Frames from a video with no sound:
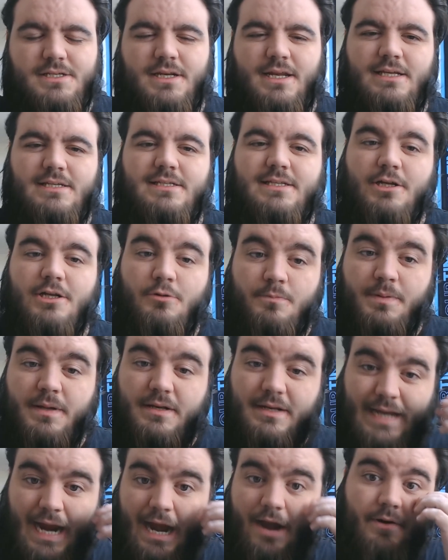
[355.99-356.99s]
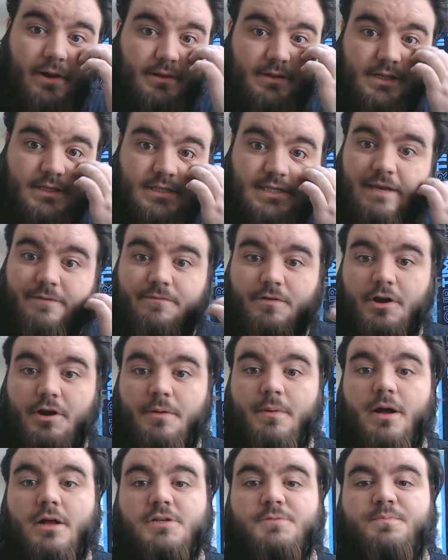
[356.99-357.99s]
He's still been carrying the team very
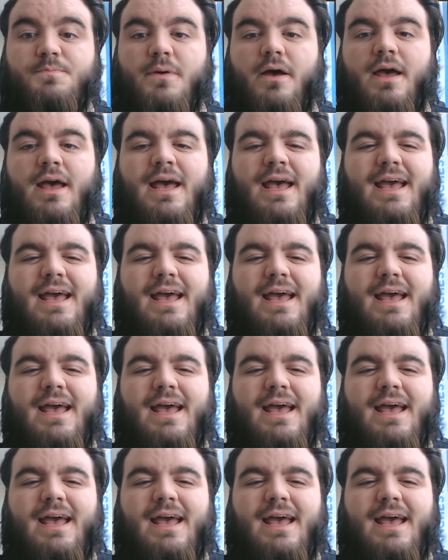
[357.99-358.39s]
much, but